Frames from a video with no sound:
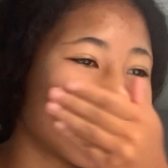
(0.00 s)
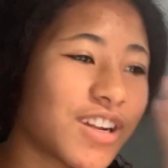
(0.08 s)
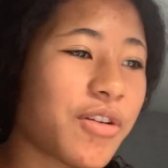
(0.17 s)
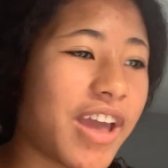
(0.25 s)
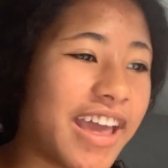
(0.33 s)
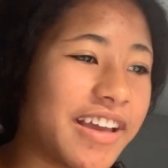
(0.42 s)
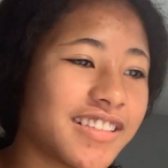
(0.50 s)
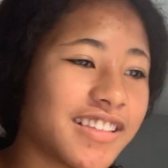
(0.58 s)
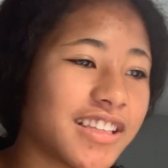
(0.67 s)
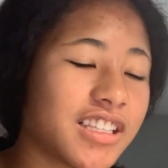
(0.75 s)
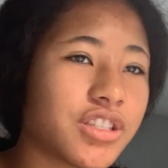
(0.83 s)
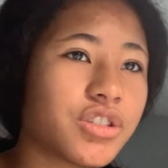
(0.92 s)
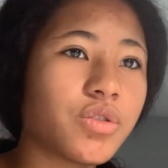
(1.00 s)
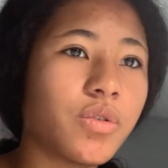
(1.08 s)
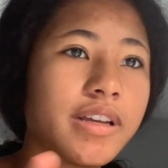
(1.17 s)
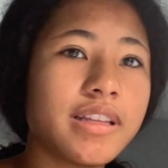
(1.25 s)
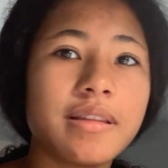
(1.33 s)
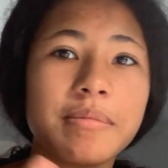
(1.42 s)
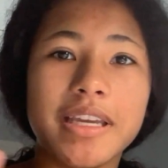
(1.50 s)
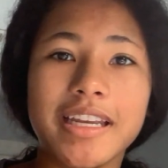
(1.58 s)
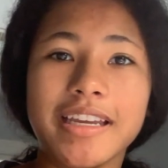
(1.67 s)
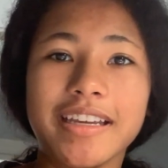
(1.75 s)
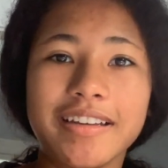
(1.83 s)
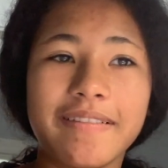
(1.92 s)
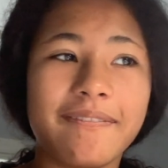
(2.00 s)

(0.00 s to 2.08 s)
Okay, join the meeting.